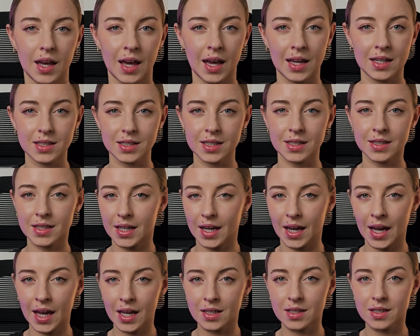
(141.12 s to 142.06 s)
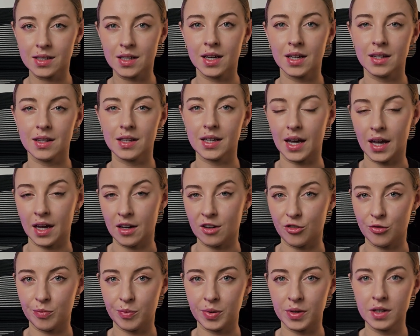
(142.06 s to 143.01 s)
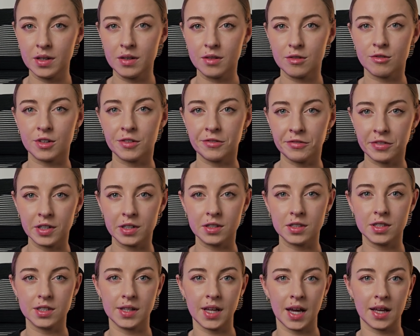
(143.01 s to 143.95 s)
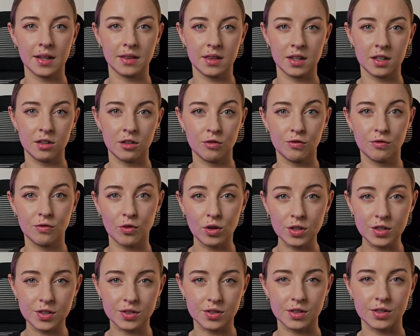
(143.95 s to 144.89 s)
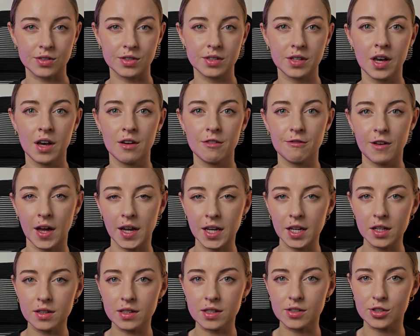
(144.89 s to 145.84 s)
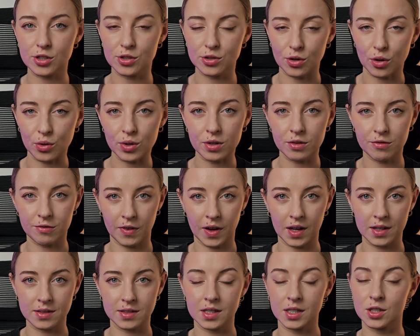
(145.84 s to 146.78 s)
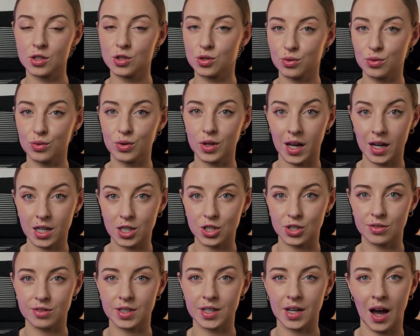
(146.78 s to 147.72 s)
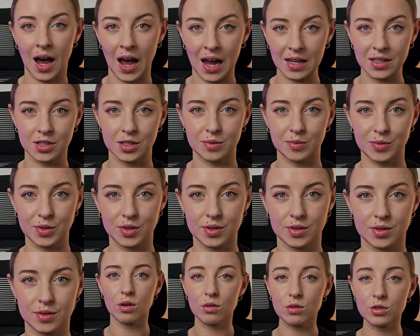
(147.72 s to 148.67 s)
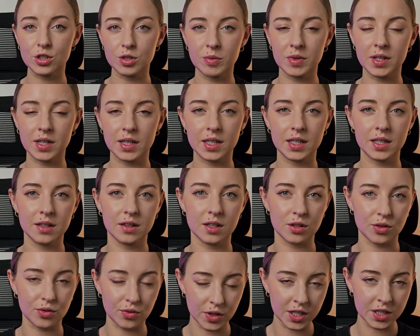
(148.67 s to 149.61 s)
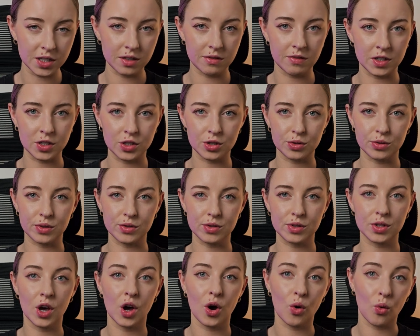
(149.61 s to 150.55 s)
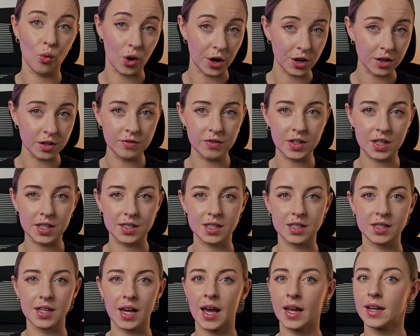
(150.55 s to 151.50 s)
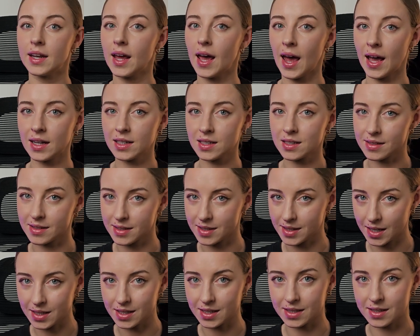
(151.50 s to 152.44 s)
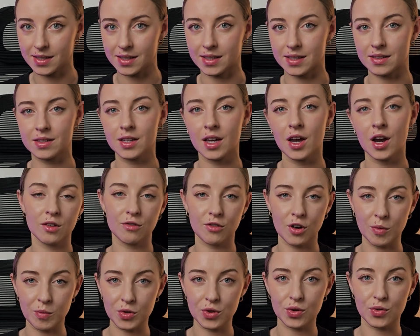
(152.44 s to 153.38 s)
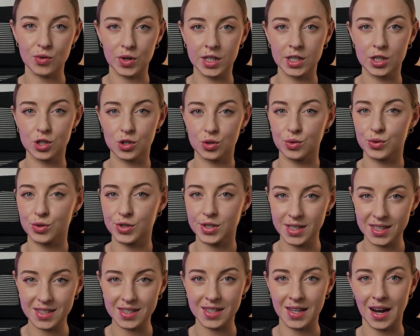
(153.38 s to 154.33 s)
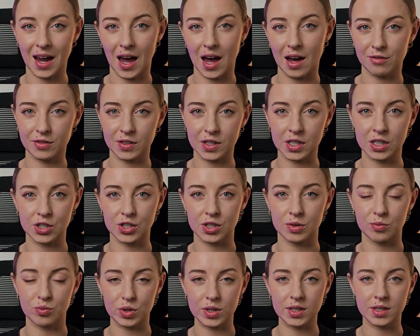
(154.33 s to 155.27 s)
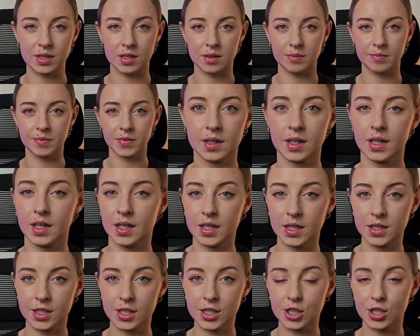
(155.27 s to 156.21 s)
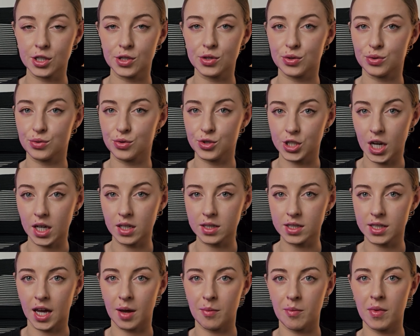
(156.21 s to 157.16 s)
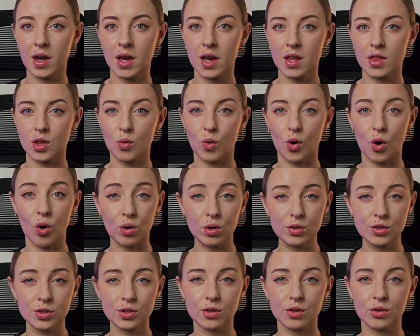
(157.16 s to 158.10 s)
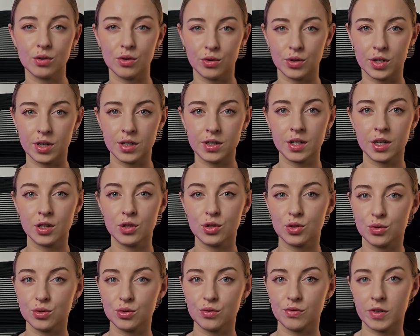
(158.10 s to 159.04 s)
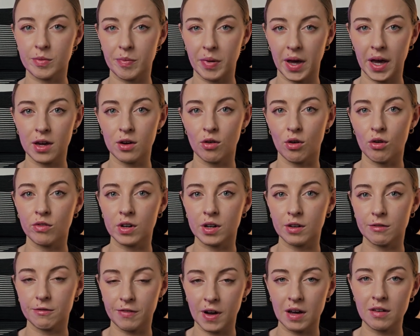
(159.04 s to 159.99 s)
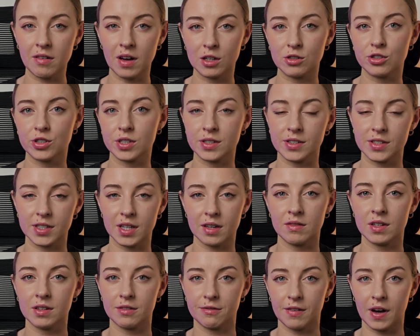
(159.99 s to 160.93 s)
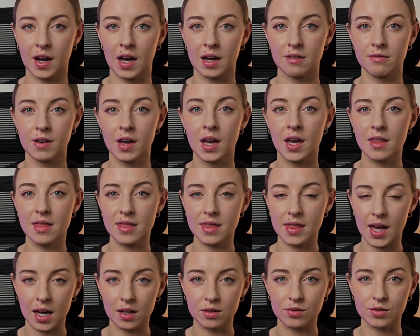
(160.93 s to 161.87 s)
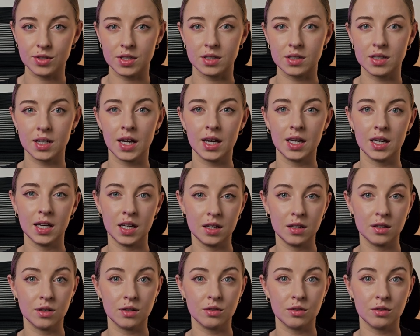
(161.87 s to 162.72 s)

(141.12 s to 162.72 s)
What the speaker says: And in the end, the AFP revealed that the fraudsters funneled the stolen funds into luxury items. Ultimately, the 3 individuals were convicted and handed sentences from 3 to 6.5 years in prison. In addition to jail time, they were also ordered to repay over $575,000 in